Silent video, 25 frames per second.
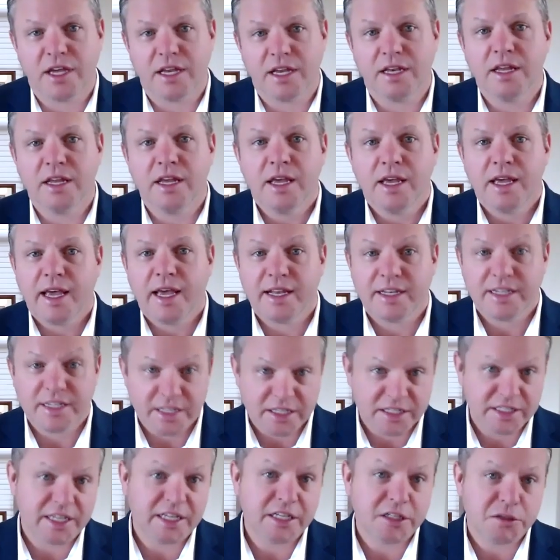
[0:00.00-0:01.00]
these
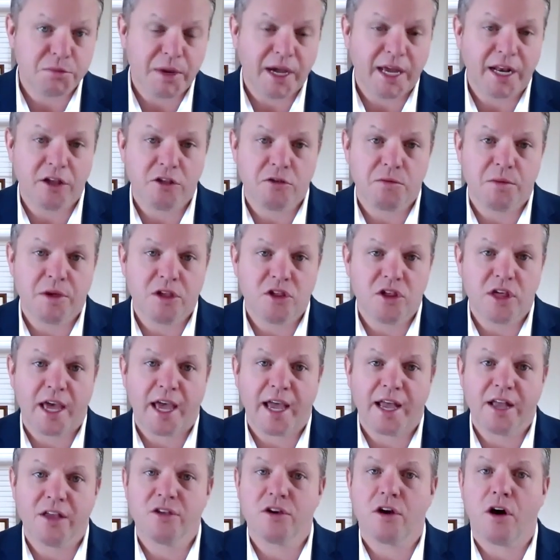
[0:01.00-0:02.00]
scenes in the video that you're
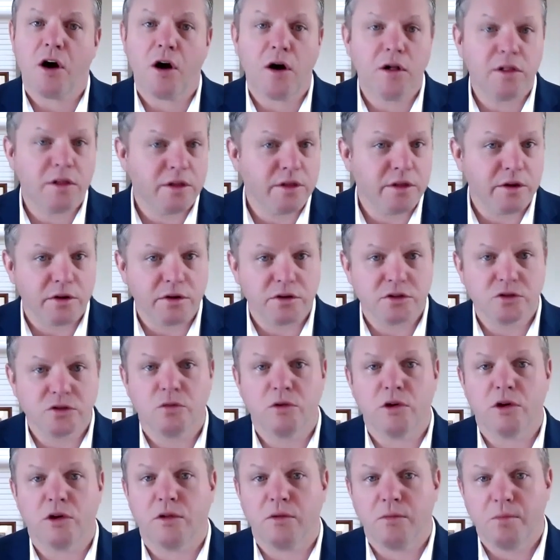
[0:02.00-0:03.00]
seeing here. We will not
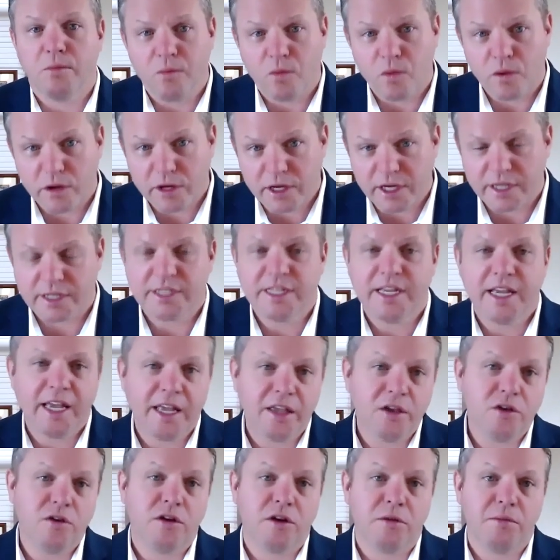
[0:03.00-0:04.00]
see kids working this
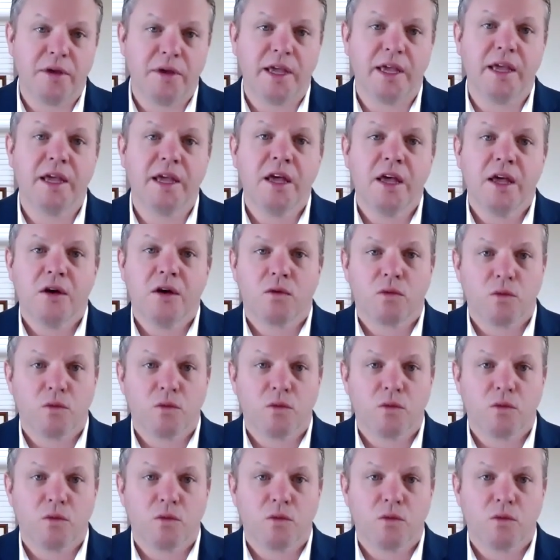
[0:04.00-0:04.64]
closely together,